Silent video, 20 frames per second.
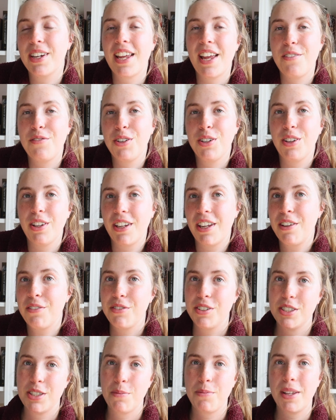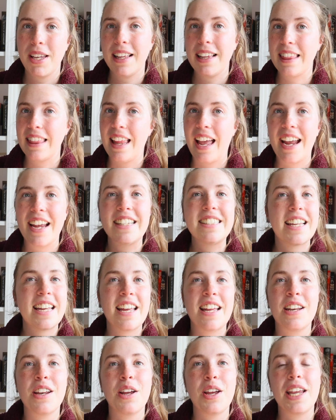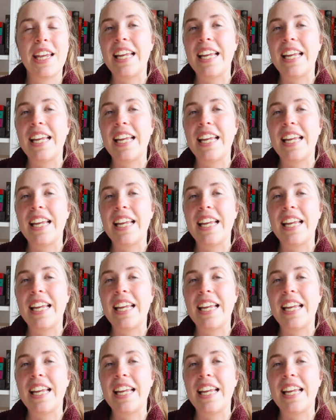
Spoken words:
If you're looking for something light and